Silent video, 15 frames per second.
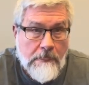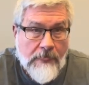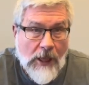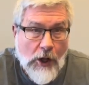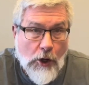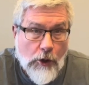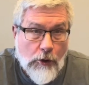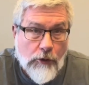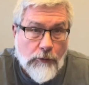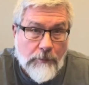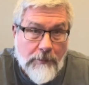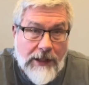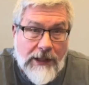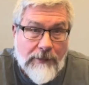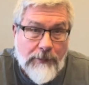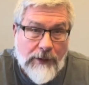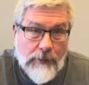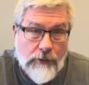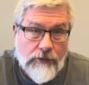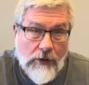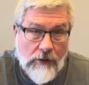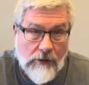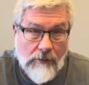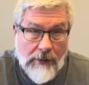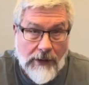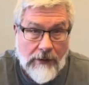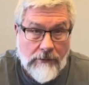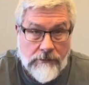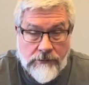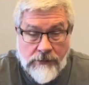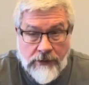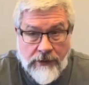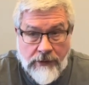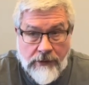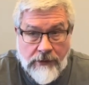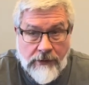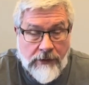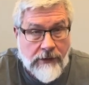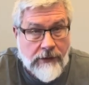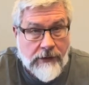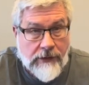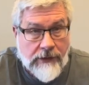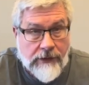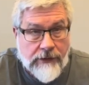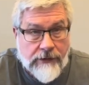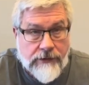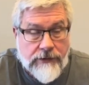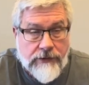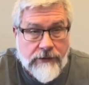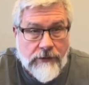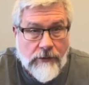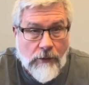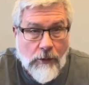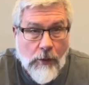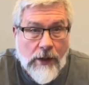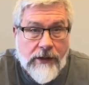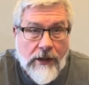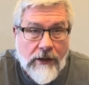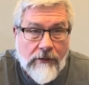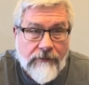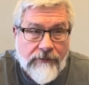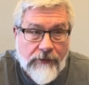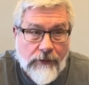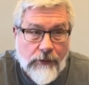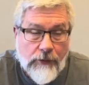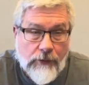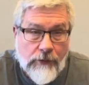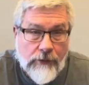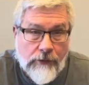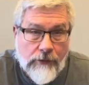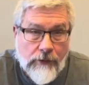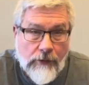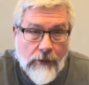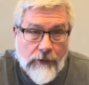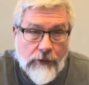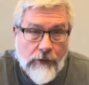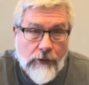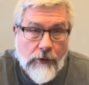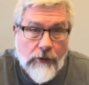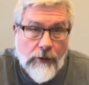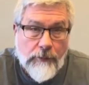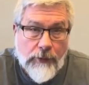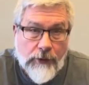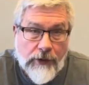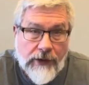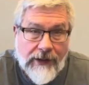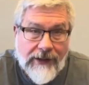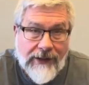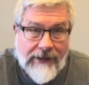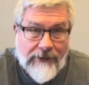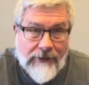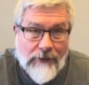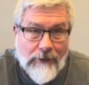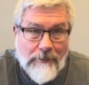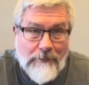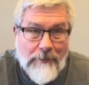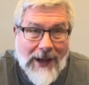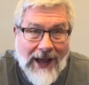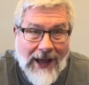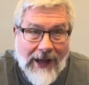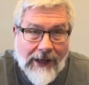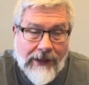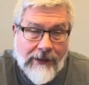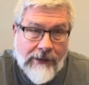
heard many people talk about is what kind of food are you going to put in your pack?